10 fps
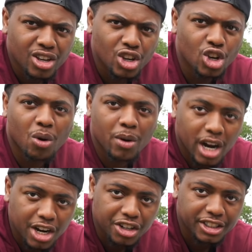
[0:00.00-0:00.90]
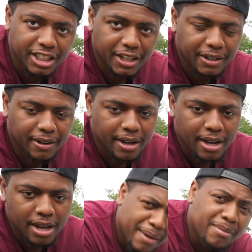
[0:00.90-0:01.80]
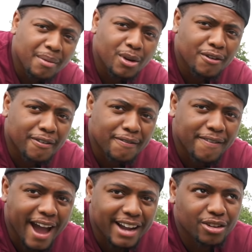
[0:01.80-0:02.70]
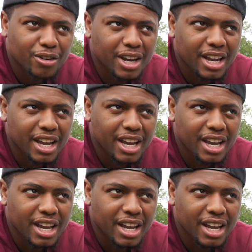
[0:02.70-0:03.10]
you don't want to understeer. BMW from factory,